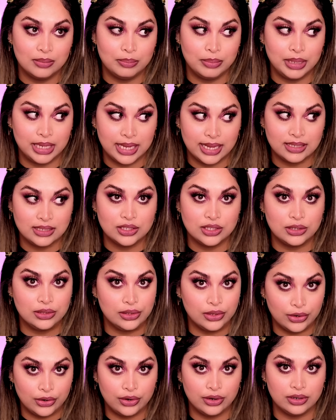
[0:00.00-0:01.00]
began to
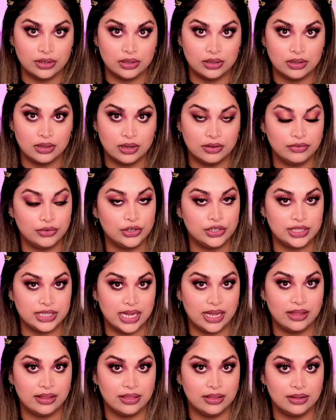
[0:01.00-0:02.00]
learn of her
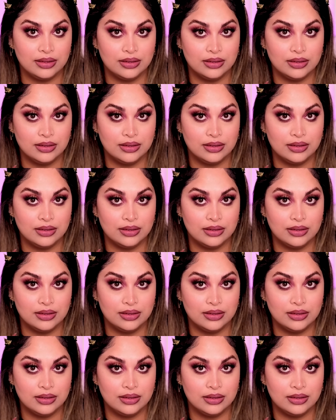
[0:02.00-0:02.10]
death.